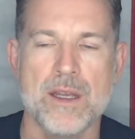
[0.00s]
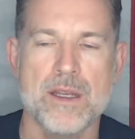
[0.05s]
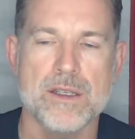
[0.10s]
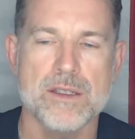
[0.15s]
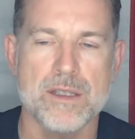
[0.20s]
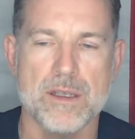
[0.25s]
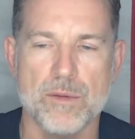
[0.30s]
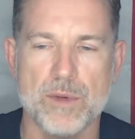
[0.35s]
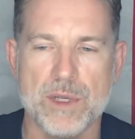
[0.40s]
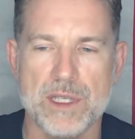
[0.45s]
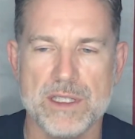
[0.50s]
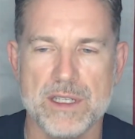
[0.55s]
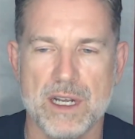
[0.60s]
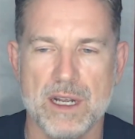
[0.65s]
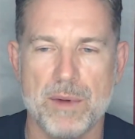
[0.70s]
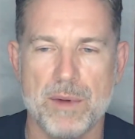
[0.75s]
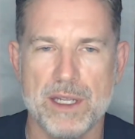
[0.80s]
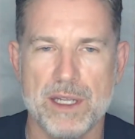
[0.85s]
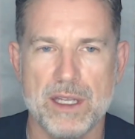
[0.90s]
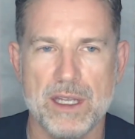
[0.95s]
so we can talk
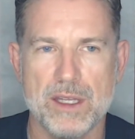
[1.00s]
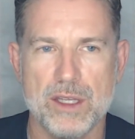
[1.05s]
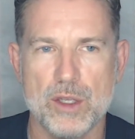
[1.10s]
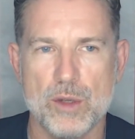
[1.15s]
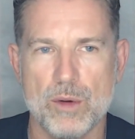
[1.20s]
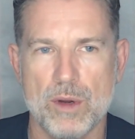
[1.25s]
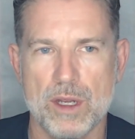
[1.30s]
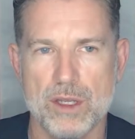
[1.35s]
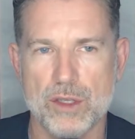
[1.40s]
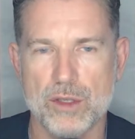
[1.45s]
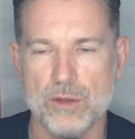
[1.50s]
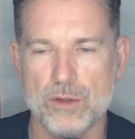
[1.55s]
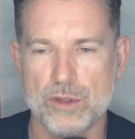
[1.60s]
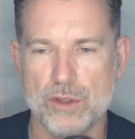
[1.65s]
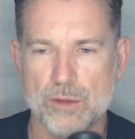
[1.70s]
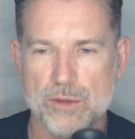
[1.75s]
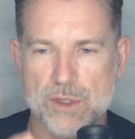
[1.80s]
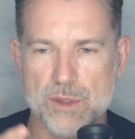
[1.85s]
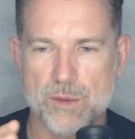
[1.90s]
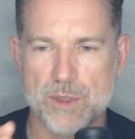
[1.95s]
about getting you on
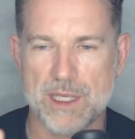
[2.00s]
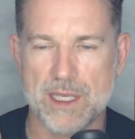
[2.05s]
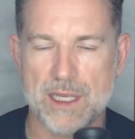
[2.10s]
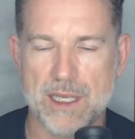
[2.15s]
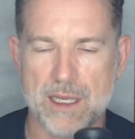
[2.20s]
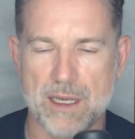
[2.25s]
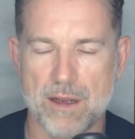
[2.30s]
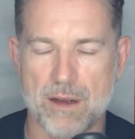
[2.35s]
YouTube so we can get